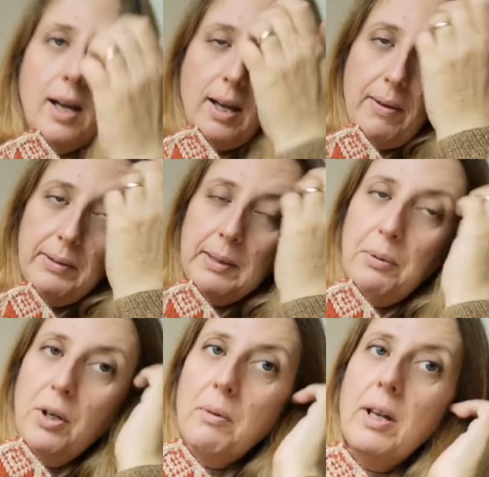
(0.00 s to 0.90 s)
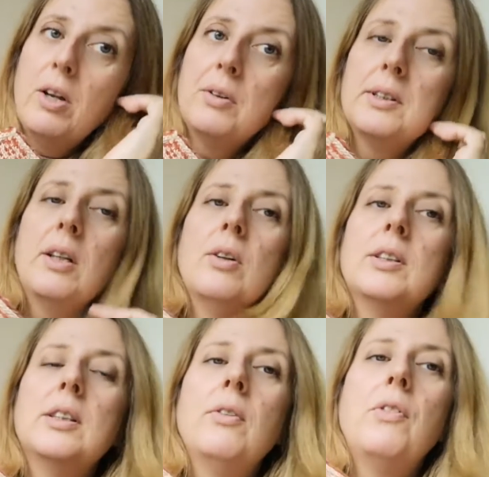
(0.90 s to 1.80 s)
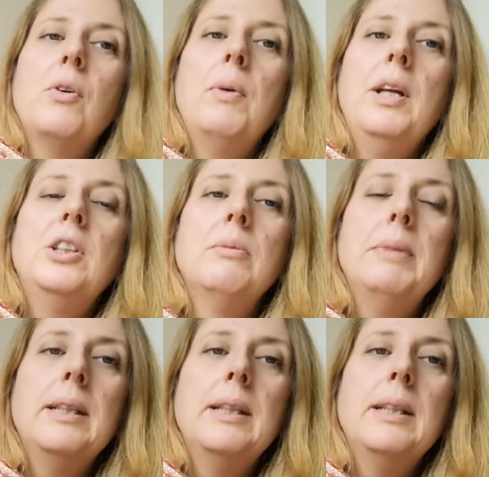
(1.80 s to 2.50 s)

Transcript: It was a book with lots and lots of Norwegian